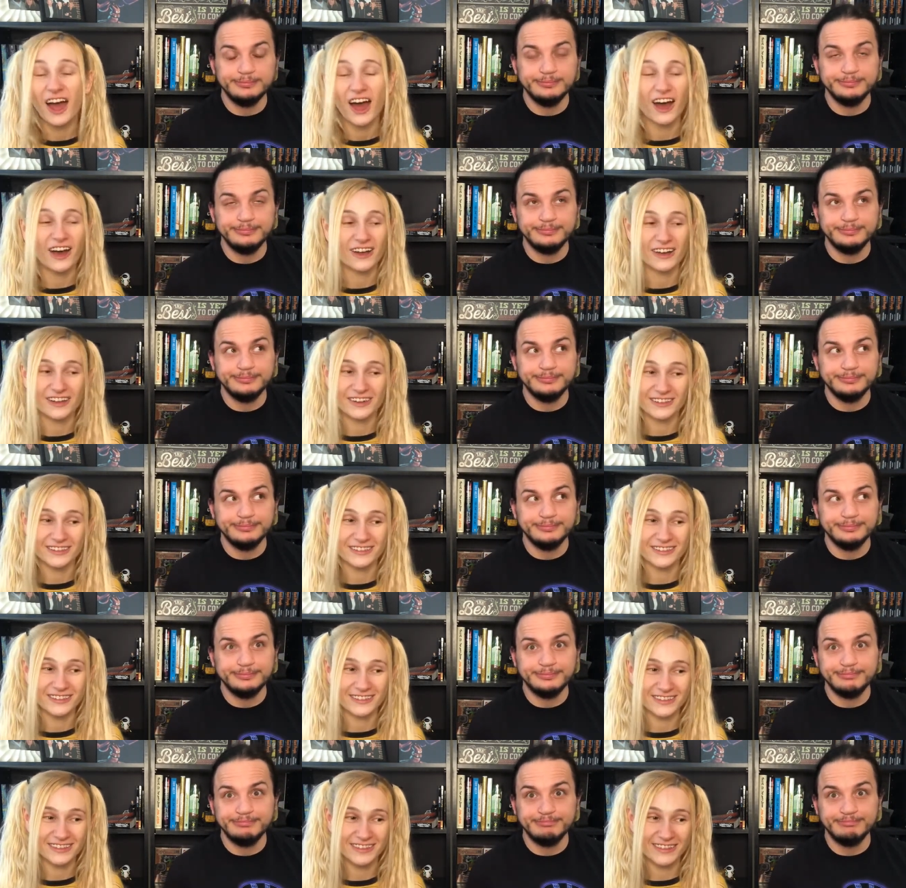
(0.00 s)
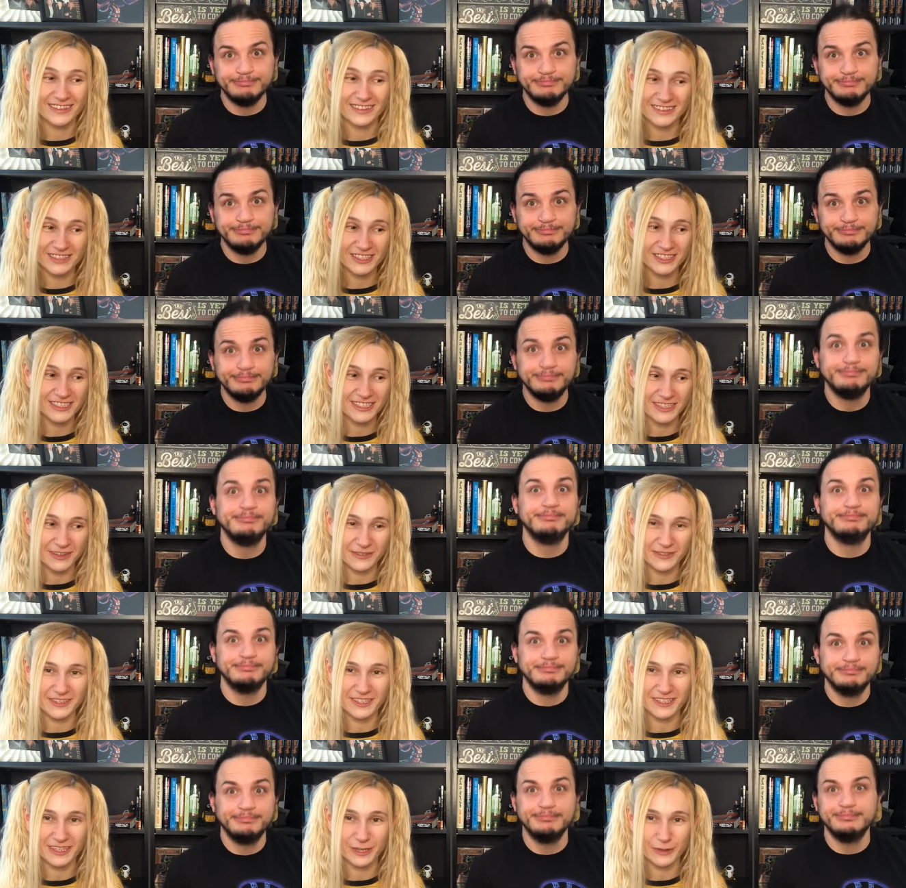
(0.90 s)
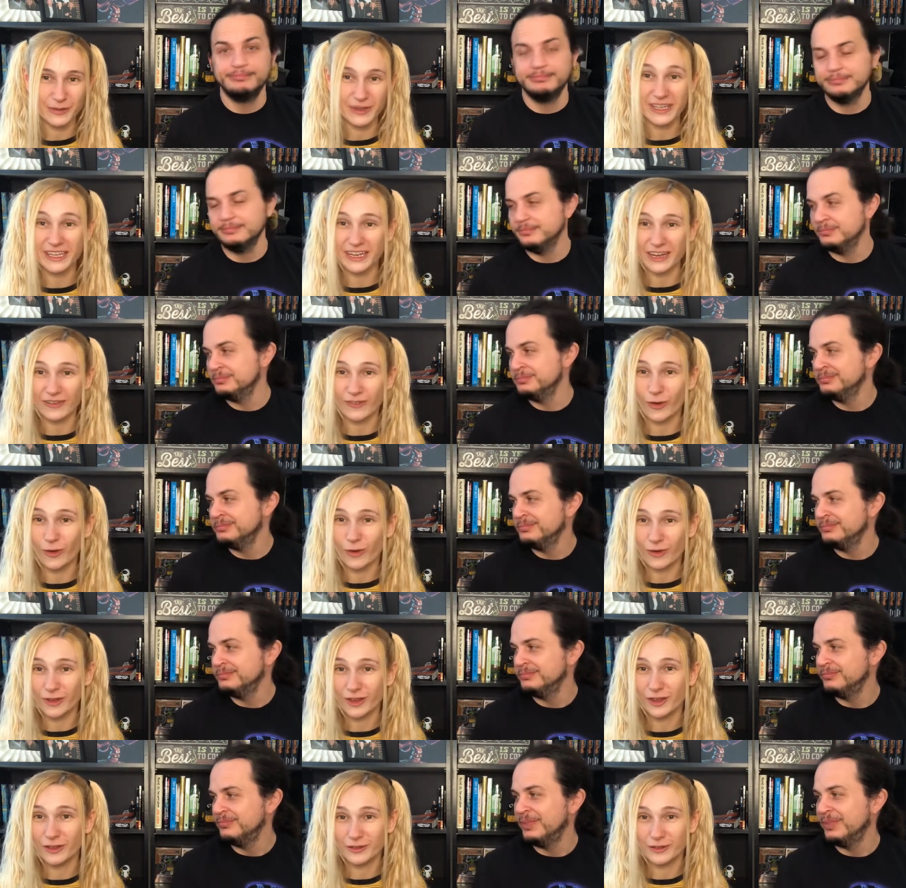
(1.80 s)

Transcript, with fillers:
Speaker 1: uh, there's definitely we can have a whole other